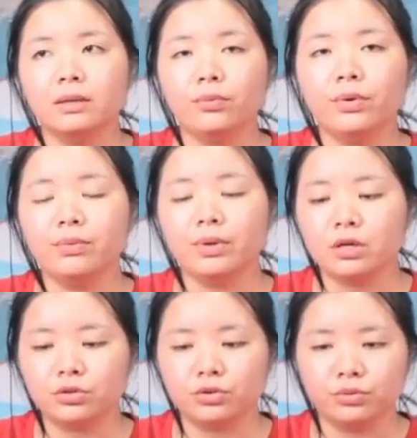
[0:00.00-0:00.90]
we
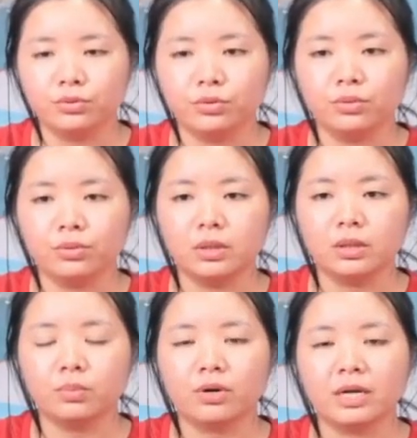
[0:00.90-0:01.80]
will show you
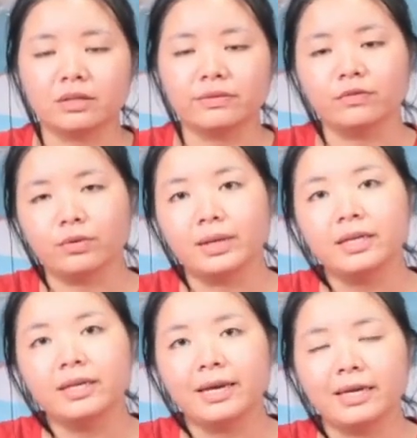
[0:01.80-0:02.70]
the product for
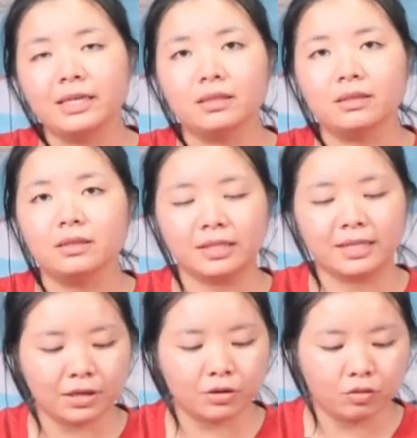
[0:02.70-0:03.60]
running and uh,
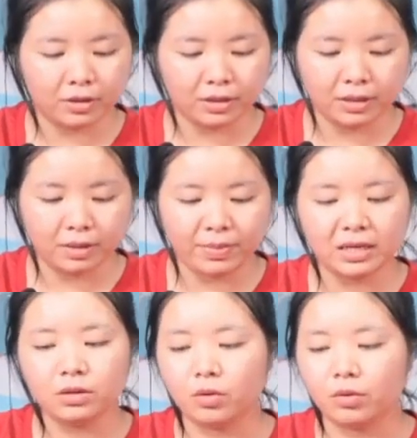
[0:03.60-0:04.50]
cycling. I mean,
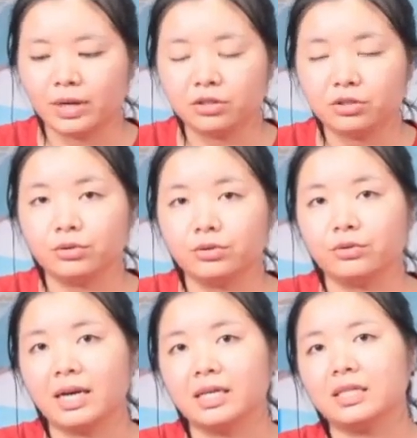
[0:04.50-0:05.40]
I already showed
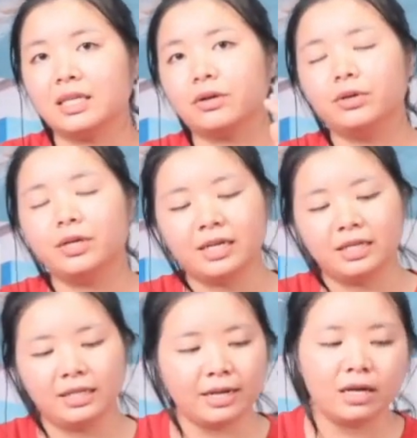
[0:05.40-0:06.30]
you guys cycling
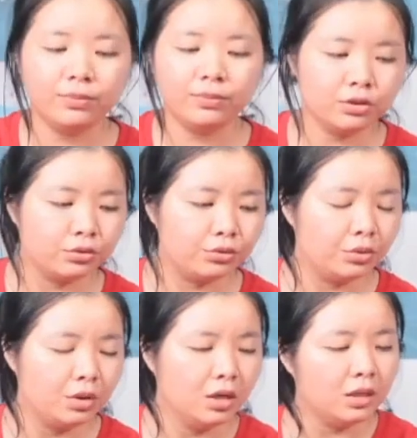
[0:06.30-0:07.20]
and then I will show you
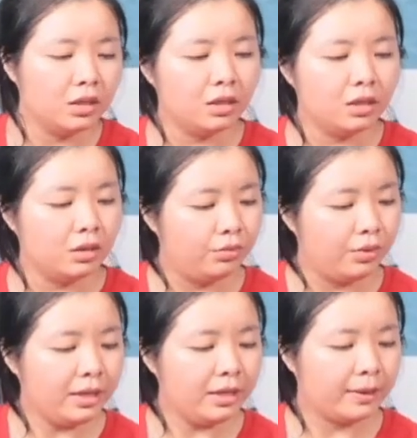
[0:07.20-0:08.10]

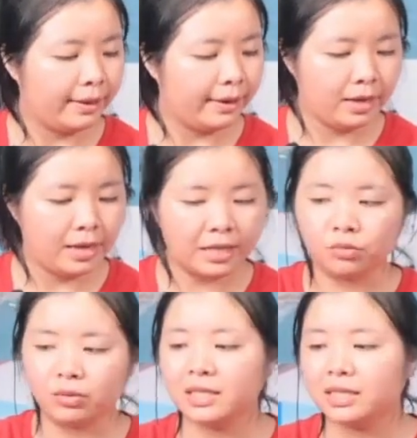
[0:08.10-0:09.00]
running. Yeah, as
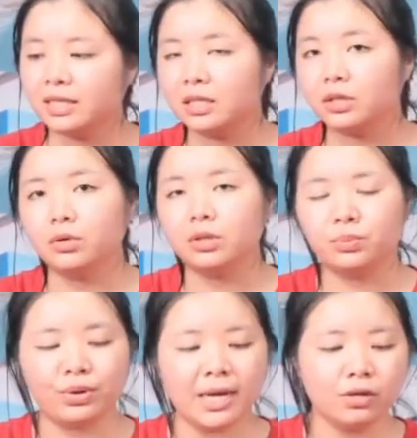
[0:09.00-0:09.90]
you guys can see, all the
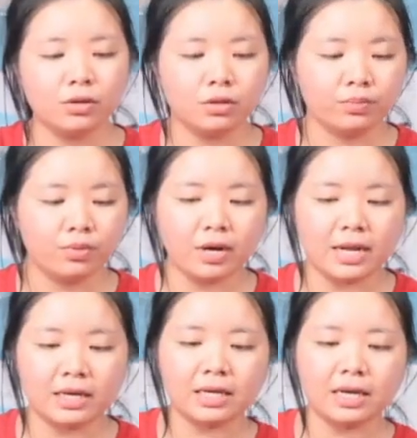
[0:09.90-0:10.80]

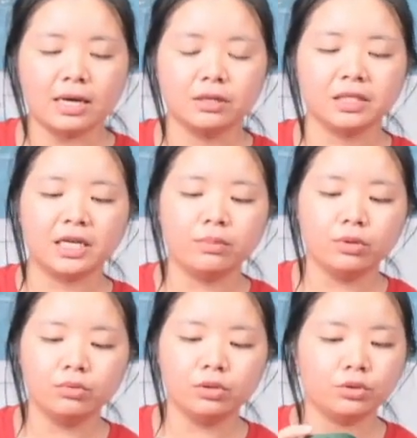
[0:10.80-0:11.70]
products are on the
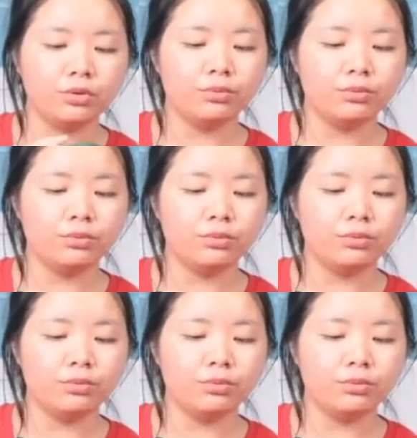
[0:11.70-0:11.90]
table. So you